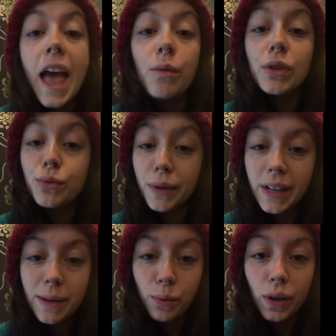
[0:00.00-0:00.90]
And what's
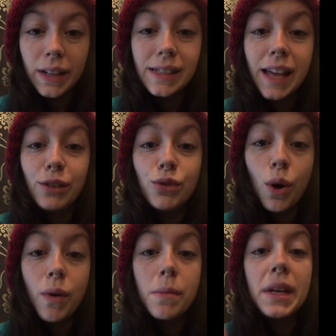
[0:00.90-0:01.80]
really important is that you
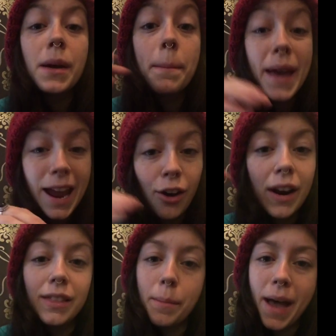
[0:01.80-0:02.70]
don't want to be
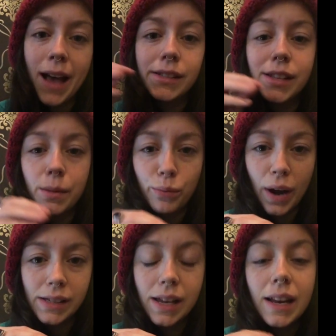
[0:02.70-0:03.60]
comparing the past to the
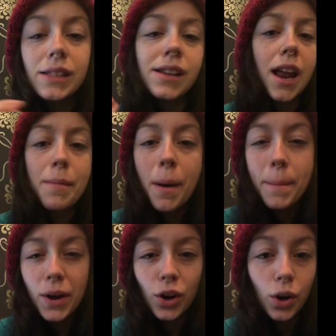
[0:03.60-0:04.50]
present. It's not
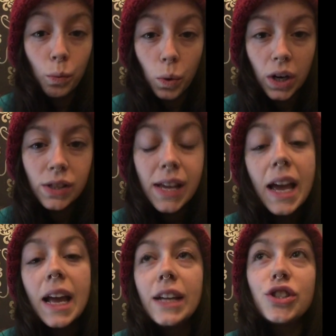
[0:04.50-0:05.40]
about better or worse.
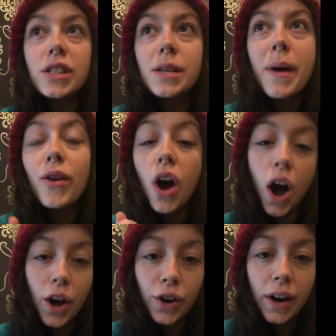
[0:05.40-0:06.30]
It's just about
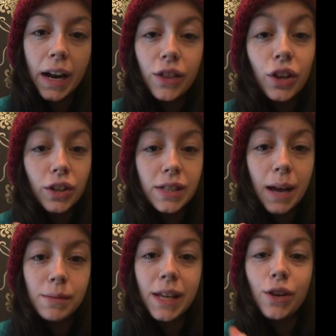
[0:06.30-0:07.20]
honoring the good
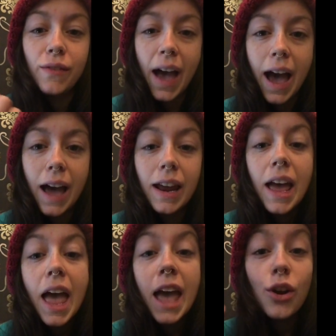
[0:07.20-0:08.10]
times that you've had
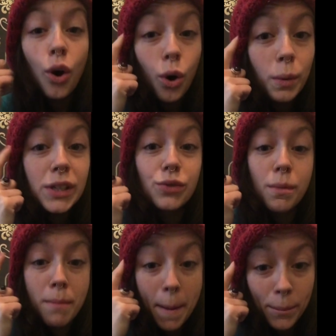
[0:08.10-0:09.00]
and always
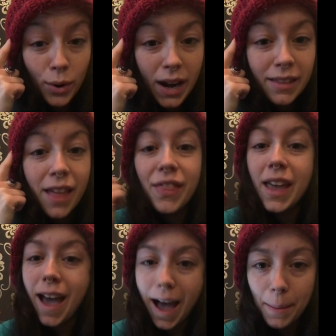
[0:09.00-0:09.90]
remembering that
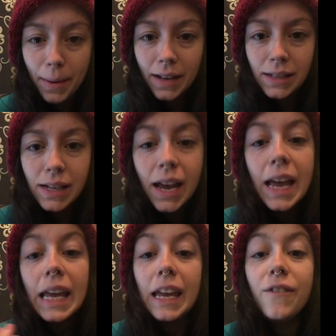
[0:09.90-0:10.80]
they happened,
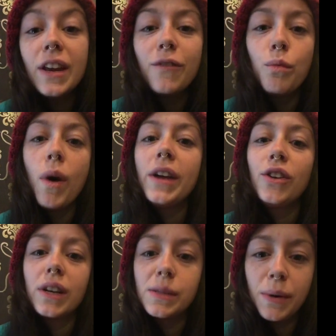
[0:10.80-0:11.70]
even if what
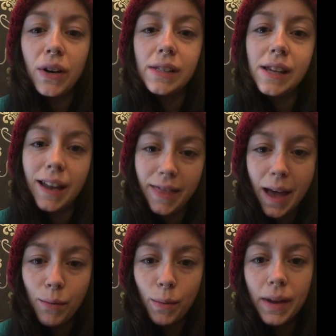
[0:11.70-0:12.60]
you're experiencing in
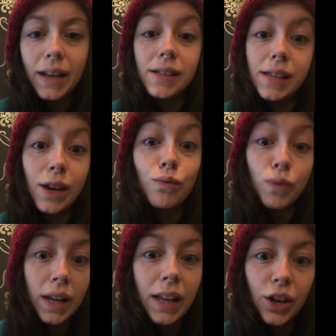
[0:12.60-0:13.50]
that moment is like
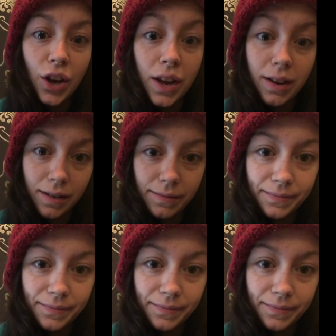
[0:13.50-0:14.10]
really good.